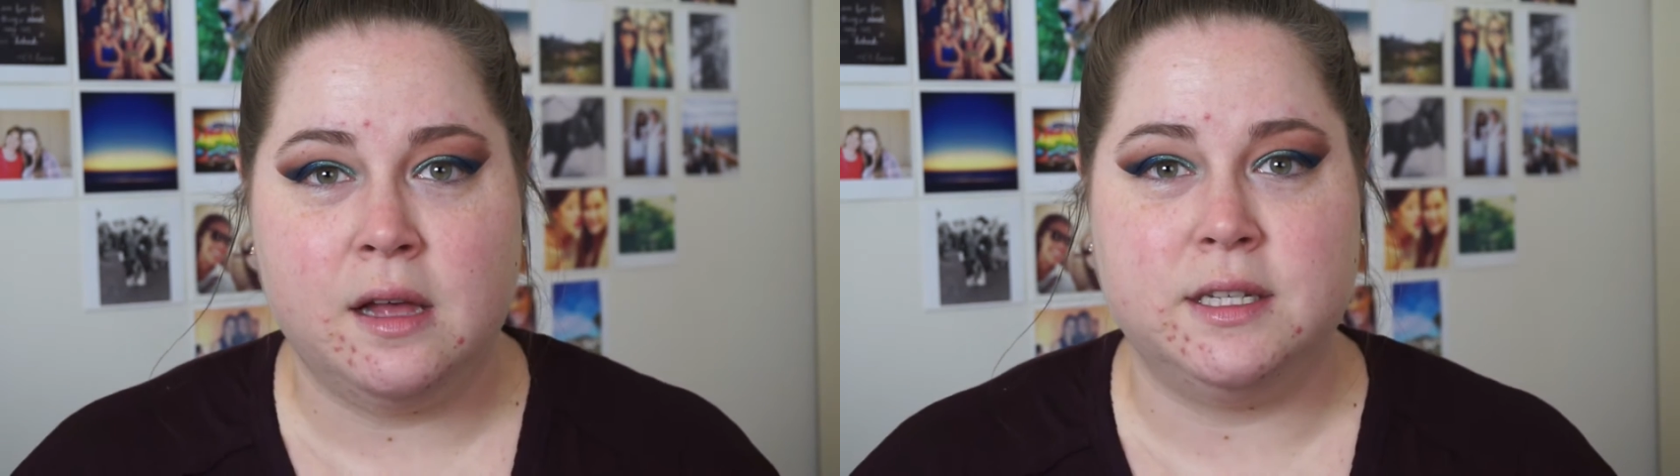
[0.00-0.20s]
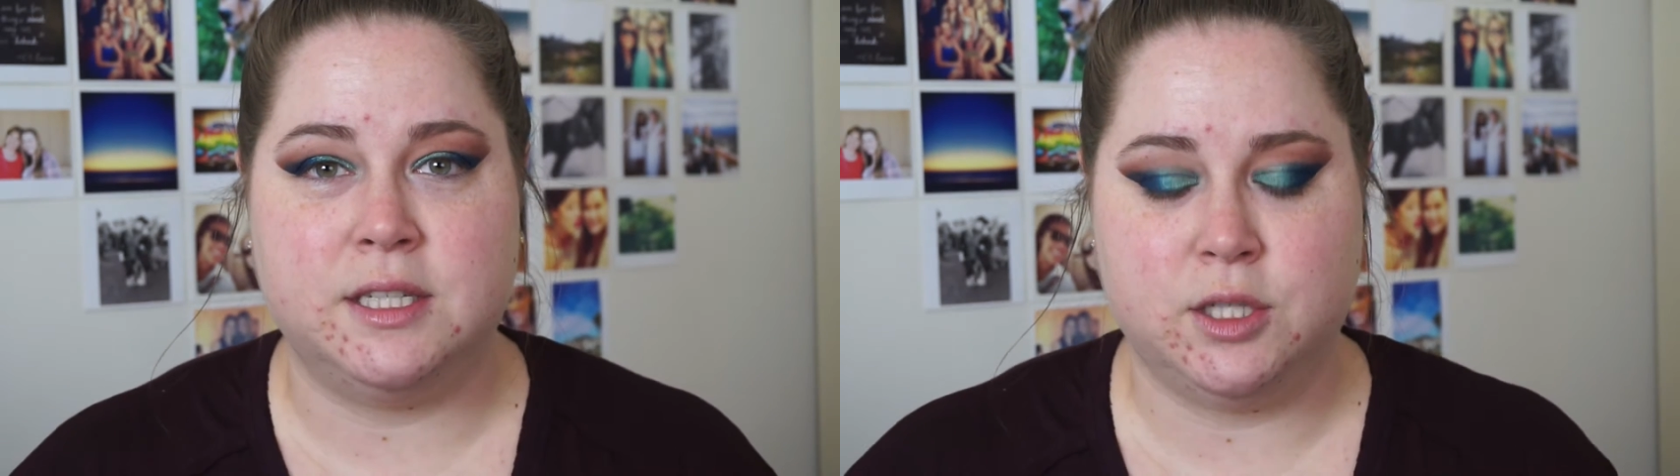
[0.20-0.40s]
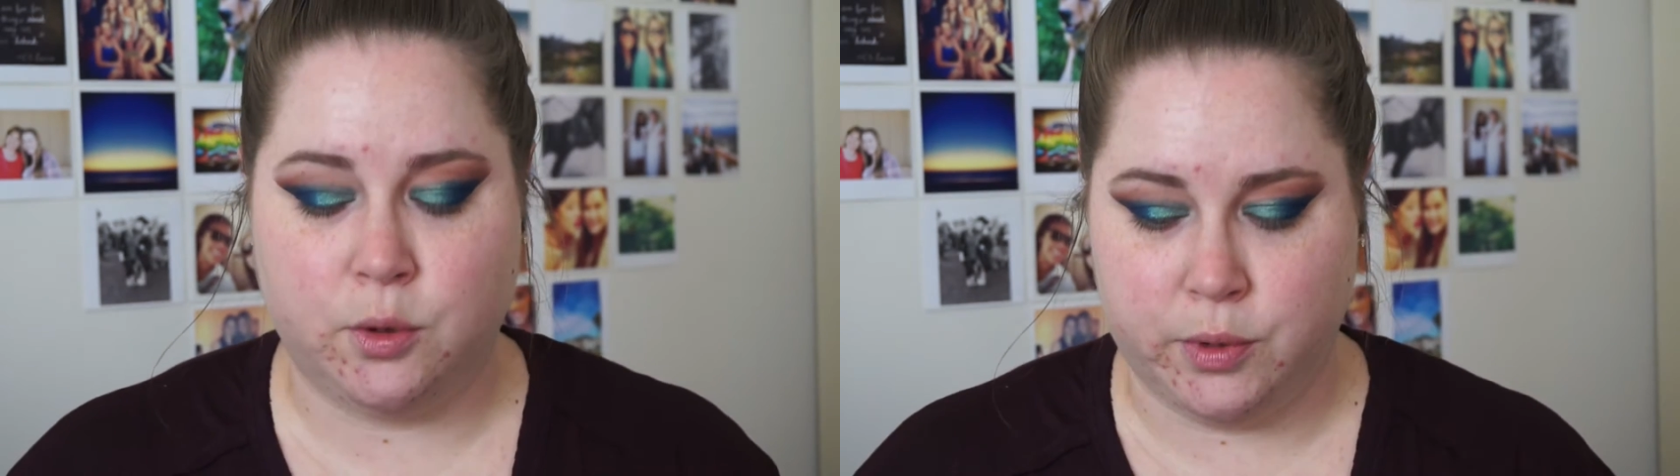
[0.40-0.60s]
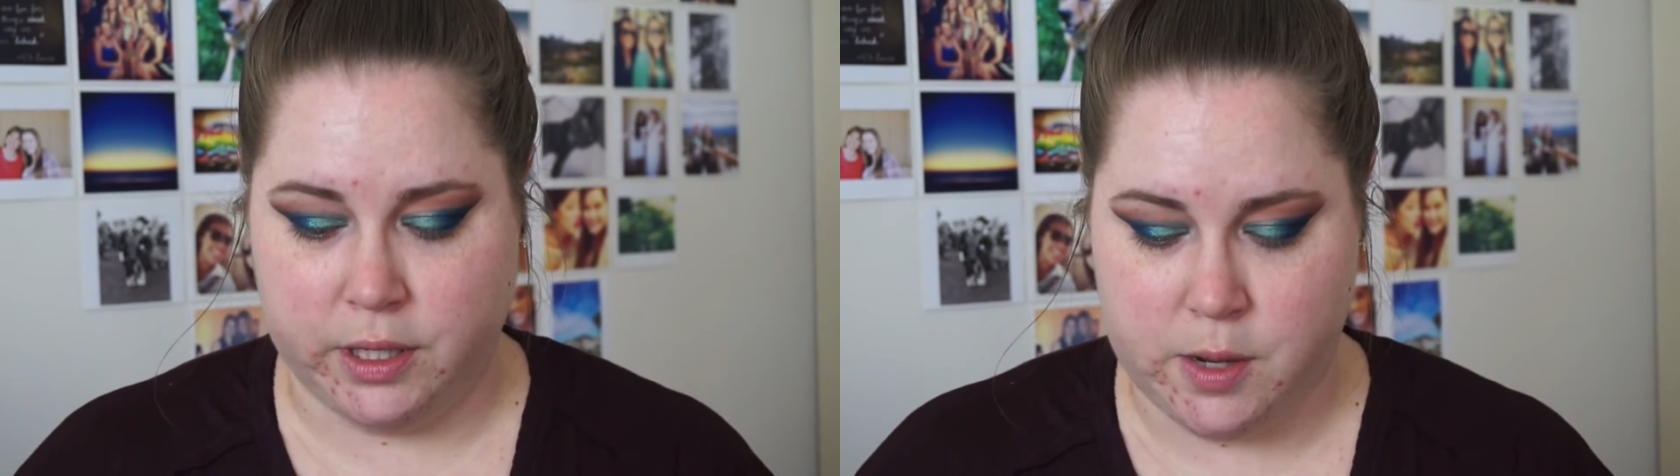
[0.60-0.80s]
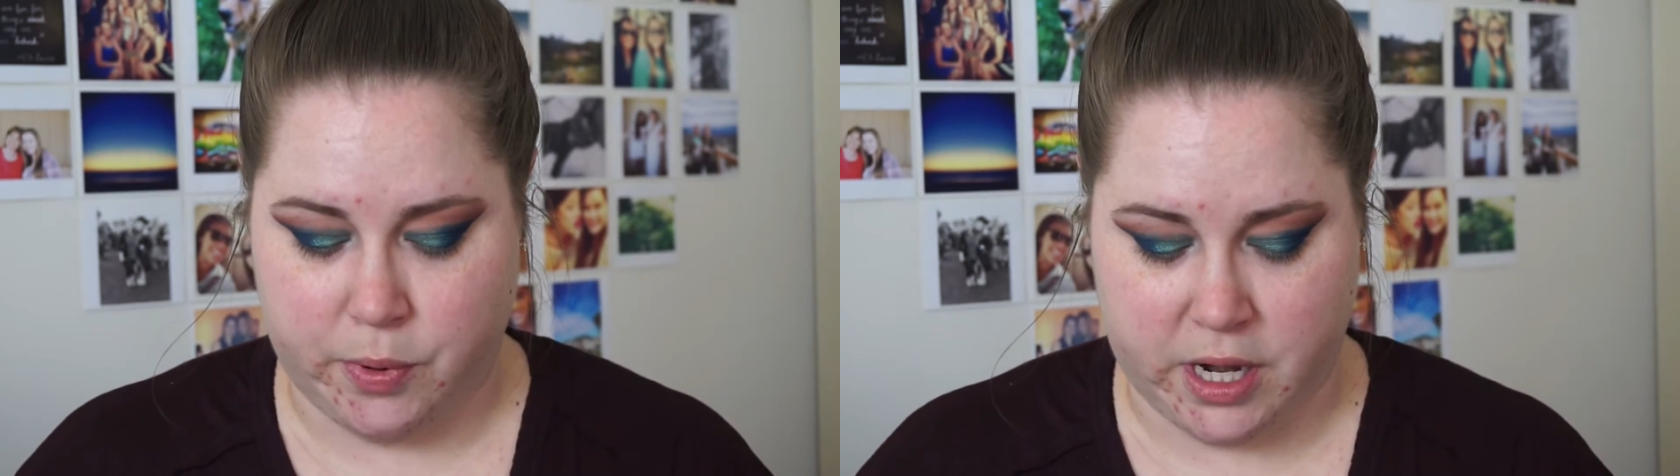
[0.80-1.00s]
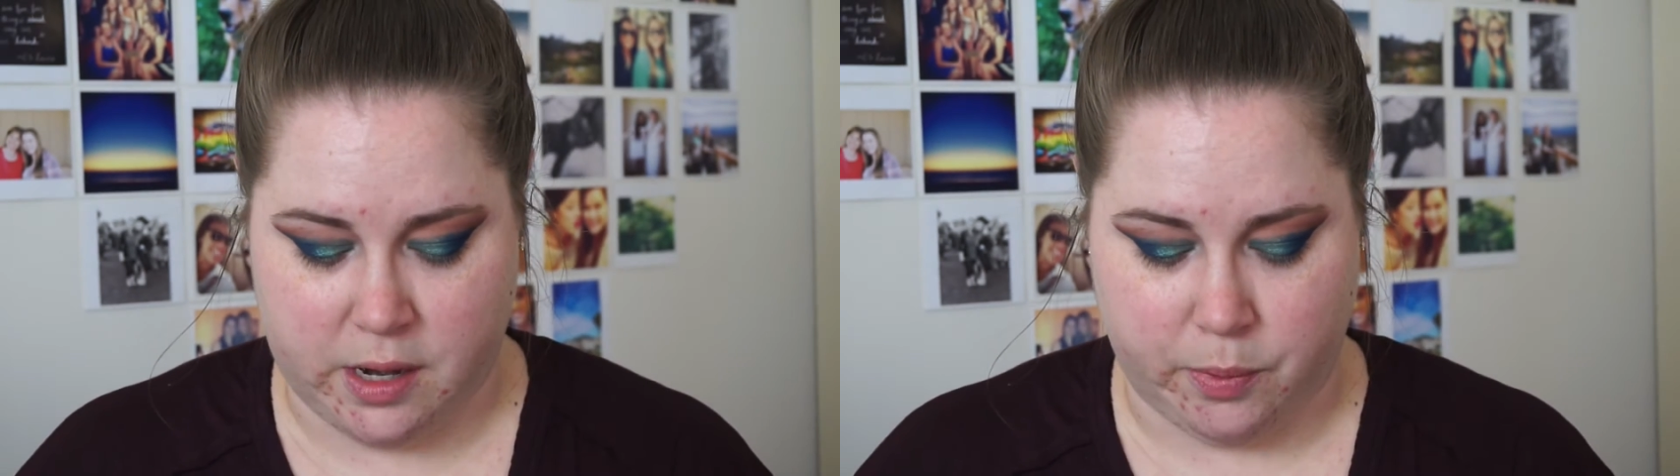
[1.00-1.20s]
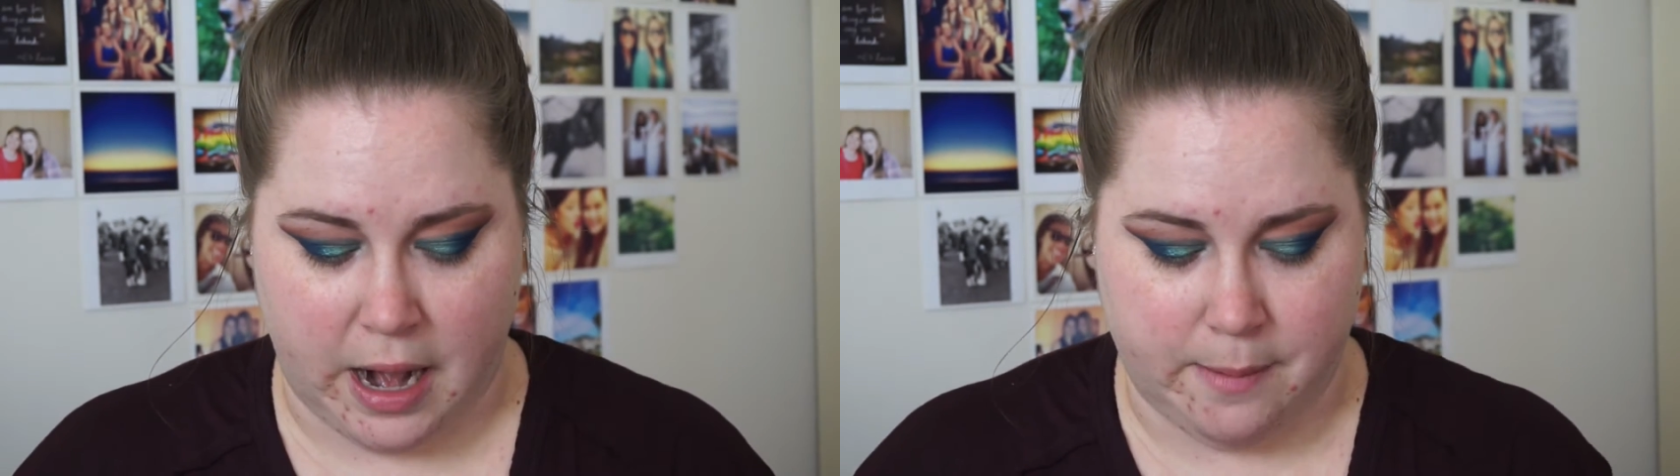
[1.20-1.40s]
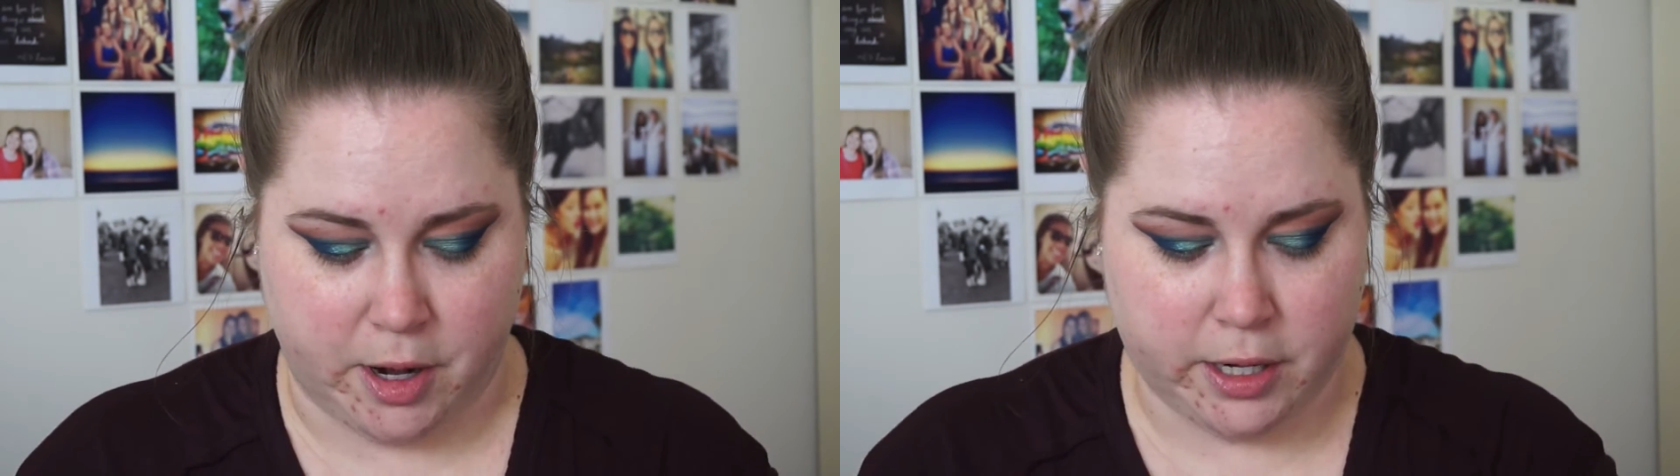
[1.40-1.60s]
This is a really pretty
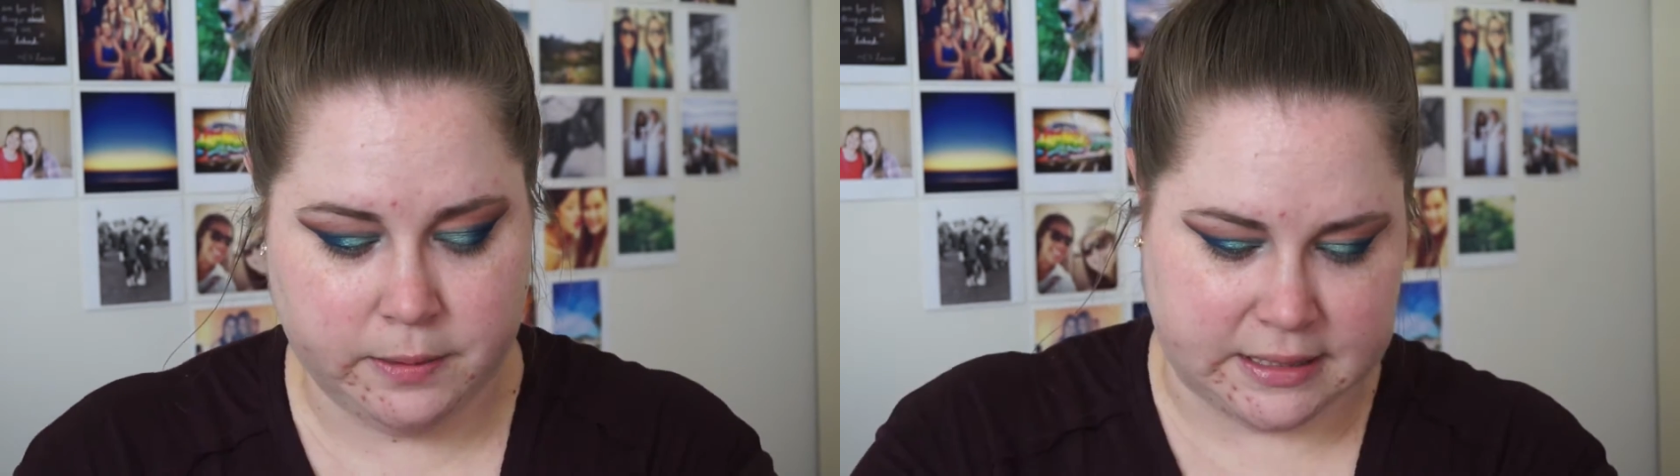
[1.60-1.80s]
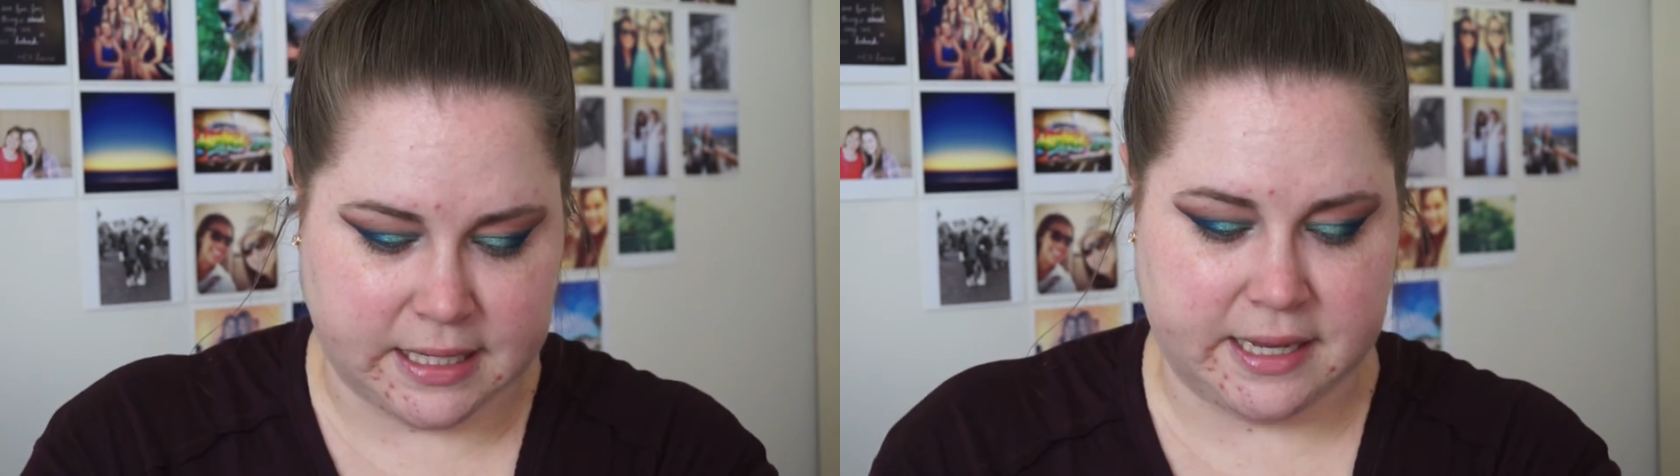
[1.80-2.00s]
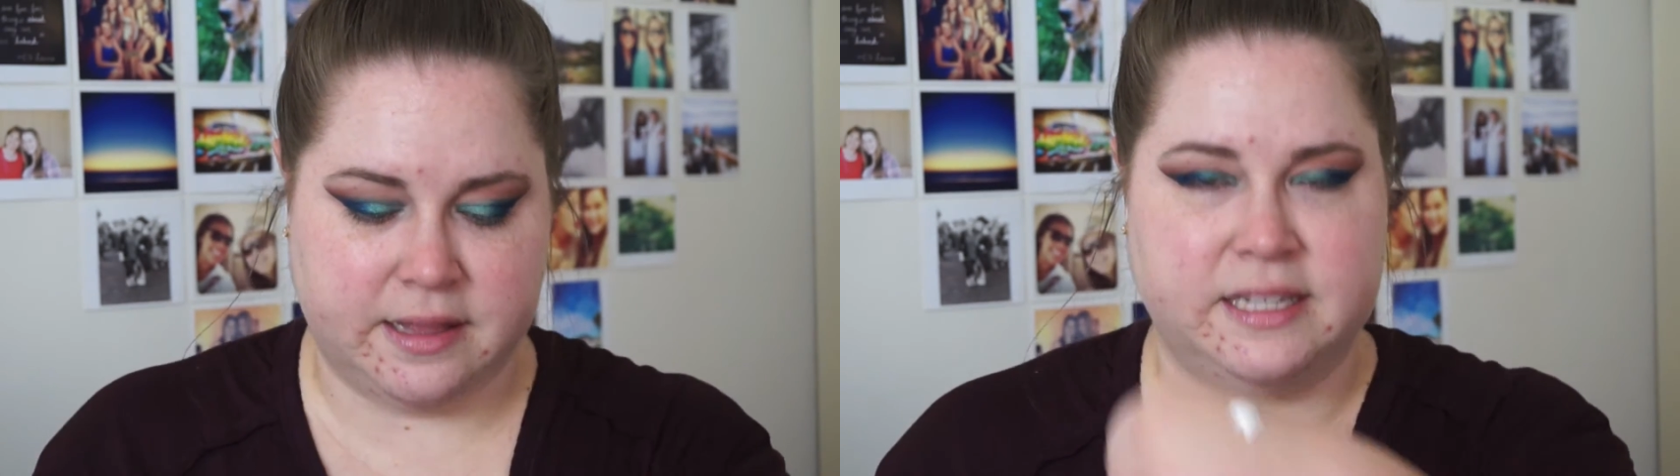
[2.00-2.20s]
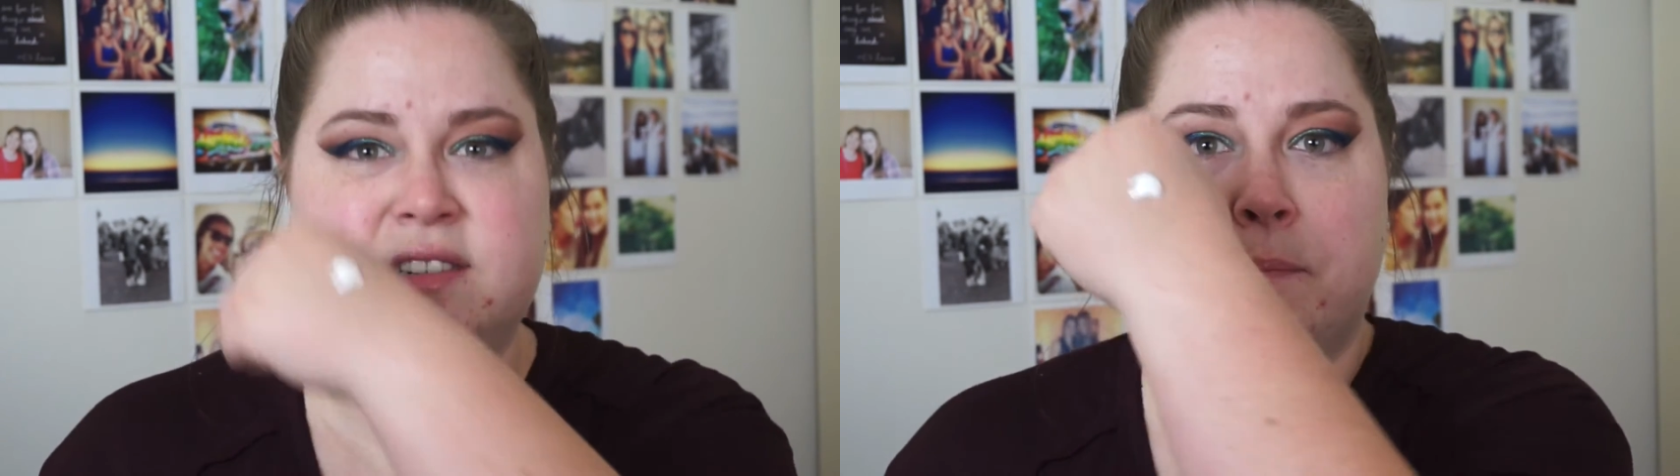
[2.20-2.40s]
primer. It's like this